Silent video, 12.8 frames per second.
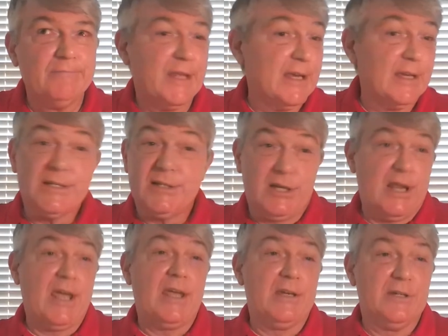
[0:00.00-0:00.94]
things
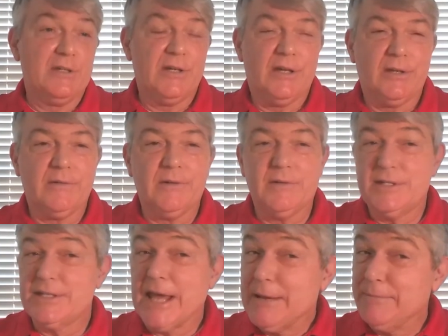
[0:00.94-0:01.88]
change, and
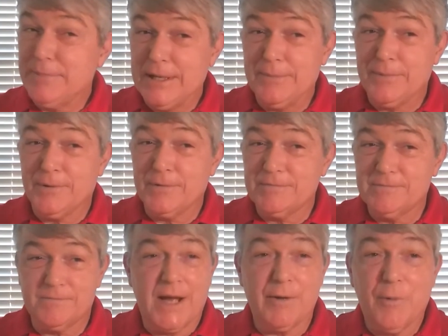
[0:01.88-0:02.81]
same people,
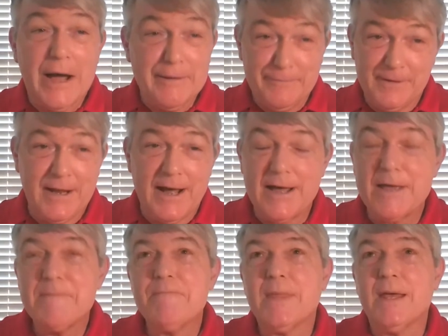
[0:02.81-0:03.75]
my wife and
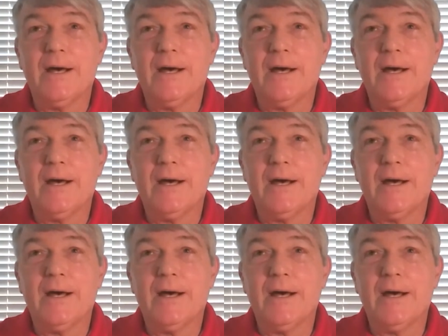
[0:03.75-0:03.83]
I,